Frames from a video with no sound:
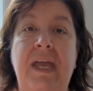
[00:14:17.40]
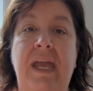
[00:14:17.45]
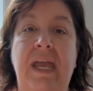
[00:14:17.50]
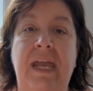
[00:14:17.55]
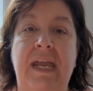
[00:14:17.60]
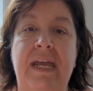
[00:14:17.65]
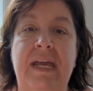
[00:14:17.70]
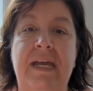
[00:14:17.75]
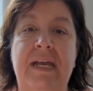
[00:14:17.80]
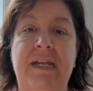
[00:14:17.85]

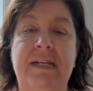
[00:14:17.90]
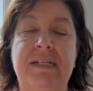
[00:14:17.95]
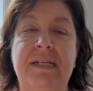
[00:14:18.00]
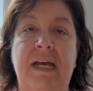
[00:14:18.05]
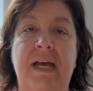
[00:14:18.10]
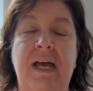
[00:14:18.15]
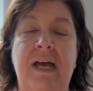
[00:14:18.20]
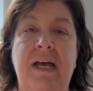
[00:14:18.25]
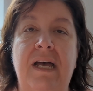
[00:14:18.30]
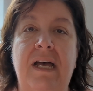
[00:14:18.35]
and
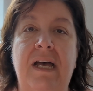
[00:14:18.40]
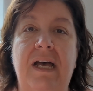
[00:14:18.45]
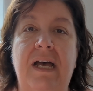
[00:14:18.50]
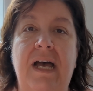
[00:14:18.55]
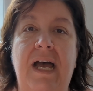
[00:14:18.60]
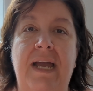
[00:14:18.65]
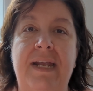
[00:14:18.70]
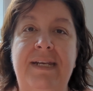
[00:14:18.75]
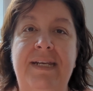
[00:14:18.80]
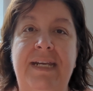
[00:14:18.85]

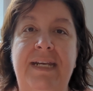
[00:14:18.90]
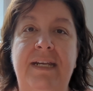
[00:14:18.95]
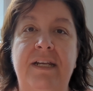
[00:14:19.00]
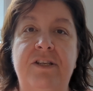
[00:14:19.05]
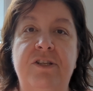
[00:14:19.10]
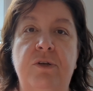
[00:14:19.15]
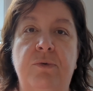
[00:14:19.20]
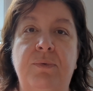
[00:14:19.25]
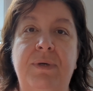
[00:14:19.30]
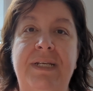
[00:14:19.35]
I needed
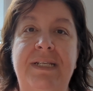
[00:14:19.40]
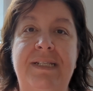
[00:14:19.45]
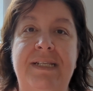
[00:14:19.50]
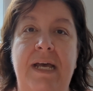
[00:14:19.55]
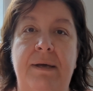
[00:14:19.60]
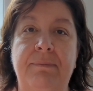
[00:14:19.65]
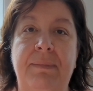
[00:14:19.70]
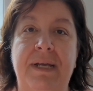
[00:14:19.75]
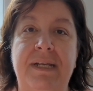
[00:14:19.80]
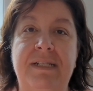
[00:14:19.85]
to
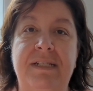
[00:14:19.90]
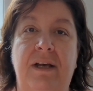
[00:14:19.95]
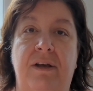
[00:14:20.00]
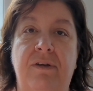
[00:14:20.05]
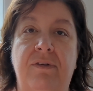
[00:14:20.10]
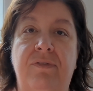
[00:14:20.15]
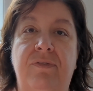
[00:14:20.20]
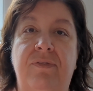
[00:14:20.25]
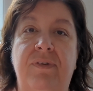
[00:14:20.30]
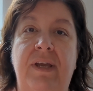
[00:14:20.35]
reset
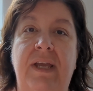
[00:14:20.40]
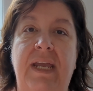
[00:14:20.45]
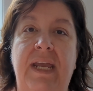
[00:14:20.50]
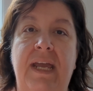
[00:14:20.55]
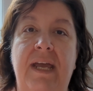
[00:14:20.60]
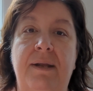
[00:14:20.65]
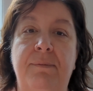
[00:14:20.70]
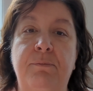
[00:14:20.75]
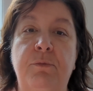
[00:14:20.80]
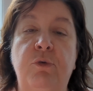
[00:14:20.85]
myself
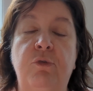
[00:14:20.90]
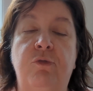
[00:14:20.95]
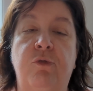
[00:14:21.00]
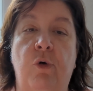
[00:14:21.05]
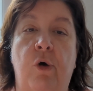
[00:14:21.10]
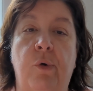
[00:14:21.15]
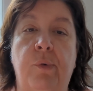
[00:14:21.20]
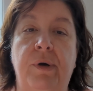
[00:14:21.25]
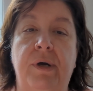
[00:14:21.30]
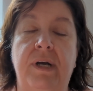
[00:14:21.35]
and move
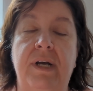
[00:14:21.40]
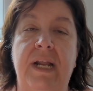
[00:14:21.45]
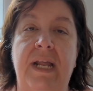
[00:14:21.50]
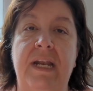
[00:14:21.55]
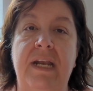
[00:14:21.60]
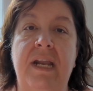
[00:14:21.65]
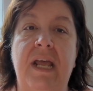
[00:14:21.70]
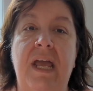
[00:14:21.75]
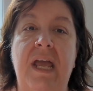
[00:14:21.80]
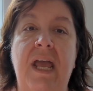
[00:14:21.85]
forward.
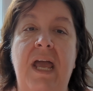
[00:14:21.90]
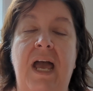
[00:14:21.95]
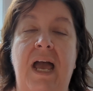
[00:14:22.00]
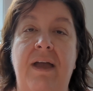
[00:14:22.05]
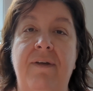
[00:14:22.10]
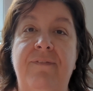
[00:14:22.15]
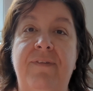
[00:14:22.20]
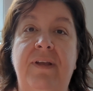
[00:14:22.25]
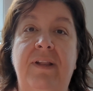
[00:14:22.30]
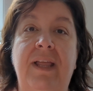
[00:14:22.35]
And
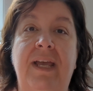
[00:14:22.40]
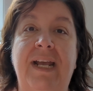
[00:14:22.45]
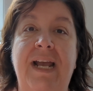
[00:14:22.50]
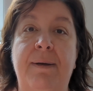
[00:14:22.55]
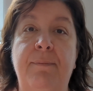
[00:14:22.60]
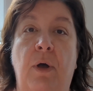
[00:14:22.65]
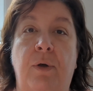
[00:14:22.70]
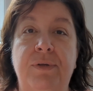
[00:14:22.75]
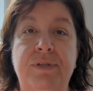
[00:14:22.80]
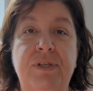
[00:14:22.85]
I feel like
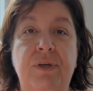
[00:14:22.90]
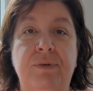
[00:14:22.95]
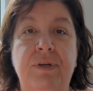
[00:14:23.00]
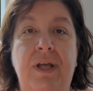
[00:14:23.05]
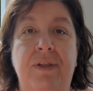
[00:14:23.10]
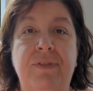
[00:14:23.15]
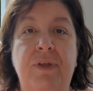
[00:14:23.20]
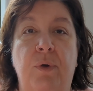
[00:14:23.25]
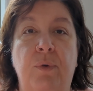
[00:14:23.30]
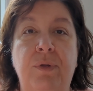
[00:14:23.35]
I'm also
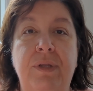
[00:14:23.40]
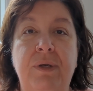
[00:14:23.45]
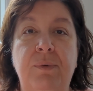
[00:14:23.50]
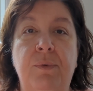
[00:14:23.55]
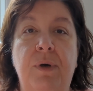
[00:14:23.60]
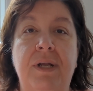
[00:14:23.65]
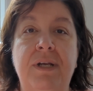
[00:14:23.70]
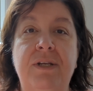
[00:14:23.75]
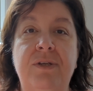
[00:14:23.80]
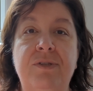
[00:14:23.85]
not the only
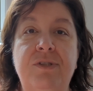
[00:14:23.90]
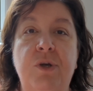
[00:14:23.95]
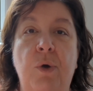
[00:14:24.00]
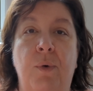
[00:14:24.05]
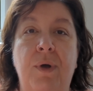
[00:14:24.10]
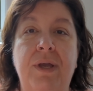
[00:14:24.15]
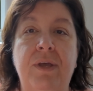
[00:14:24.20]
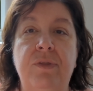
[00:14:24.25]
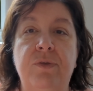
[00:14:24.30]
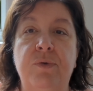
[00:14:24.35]
one who's
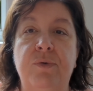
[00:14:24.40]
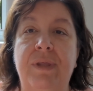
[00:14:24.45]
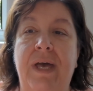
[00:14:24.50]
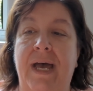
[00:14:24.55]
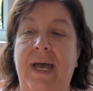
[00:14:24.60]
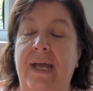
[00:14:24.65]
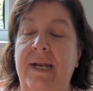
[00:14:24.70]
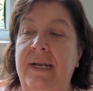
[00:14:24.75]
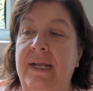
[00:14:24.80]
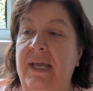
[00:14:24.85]
going through
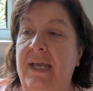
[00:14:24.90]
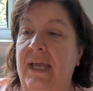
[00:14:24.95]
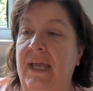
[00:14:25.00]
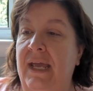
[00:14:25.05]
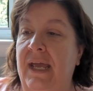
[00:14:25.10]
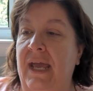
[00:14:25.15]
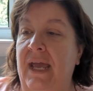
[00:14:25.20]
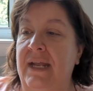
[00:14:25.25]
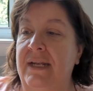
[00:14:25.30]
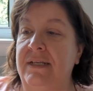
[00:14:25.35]
that.
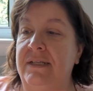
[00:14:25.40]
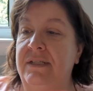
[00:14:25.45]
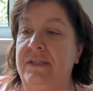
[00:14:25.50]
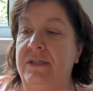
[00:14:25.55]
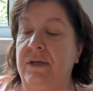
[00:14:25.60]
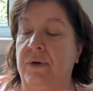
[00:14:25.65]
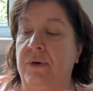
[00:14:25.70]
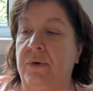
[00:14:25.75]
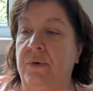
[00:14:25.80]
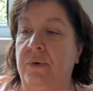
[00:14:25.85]
And
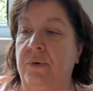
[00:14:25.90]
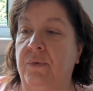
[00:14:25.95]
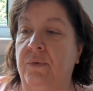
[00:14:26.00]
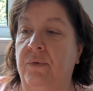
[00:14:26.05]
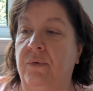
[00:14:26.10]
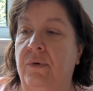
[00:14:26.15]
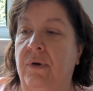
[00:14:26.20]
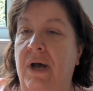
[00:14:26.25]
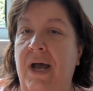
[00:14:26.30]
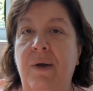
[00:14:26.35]

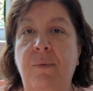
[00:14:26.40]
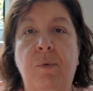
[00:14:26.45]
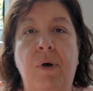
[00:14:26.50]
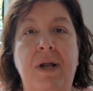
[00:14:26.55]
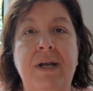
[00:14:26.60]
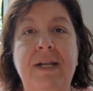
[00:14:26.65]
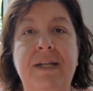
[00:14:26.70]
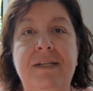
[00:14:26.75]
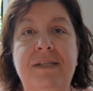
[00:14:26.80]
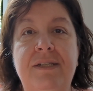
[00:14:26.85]
so I
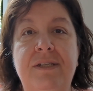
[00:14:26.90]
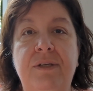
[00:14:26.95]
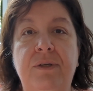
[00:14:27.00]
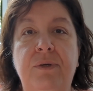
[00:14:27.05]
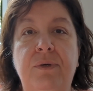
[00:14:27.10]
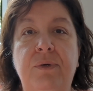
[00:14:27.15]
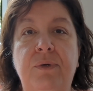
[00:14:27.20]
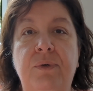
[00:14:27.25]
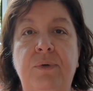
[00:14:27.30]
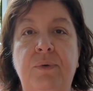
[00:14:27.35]
wanted
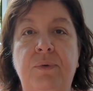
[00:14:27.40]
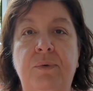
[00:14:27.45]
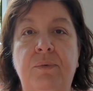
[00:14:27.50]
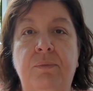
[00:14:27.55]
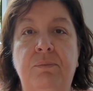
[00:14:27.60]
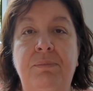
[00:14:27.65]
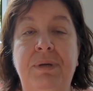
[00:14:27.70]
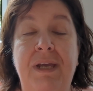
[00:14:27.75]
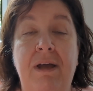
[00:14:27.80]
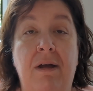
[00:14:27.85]

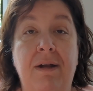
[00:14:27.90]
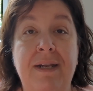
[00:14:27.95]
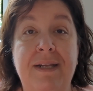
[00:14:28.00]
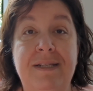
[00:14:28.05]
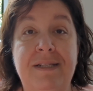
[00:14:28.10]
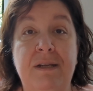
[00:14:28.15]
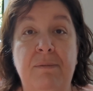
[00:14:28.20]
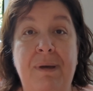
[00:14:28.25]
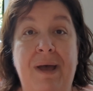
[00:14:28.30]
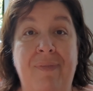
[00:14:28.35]
to be
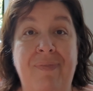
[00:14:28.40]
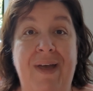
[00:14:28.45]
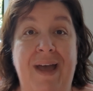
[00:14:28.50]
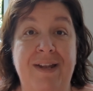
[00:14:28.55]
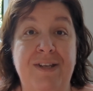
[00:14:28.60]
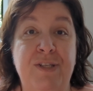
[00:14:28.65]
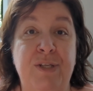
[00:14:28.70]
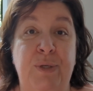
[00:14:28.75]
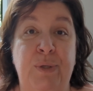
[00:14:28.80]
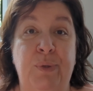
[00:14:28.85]
honest about
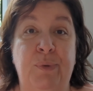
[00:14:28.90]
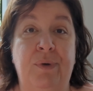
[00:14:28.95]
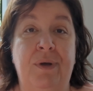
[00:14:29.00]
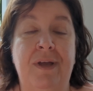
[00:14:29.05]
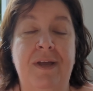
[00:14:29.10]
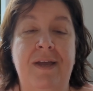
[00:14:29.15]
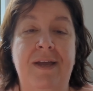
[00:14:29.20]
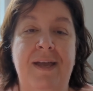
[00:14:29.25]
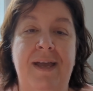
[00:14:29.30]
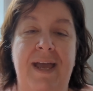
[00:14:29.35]
that too.
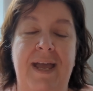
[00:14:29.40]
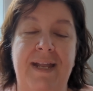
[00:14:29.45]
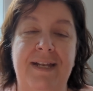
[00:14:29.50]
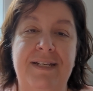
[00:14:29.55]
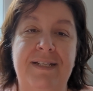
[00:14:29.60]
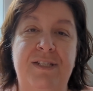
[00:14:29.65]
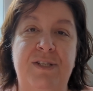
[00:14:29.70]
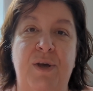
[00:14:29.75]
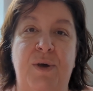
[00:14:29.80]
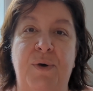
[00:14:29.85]

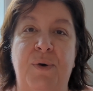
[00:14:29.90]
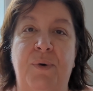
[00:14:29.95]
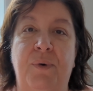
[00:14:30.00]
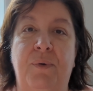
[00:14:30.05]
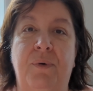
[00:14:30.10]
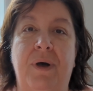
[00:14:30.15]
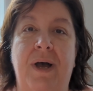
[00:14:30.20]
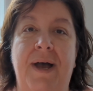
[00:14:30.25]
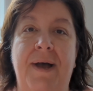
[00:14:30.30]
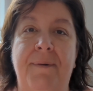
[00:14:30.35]
And
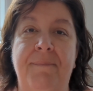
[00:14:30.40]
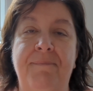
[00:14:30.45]
so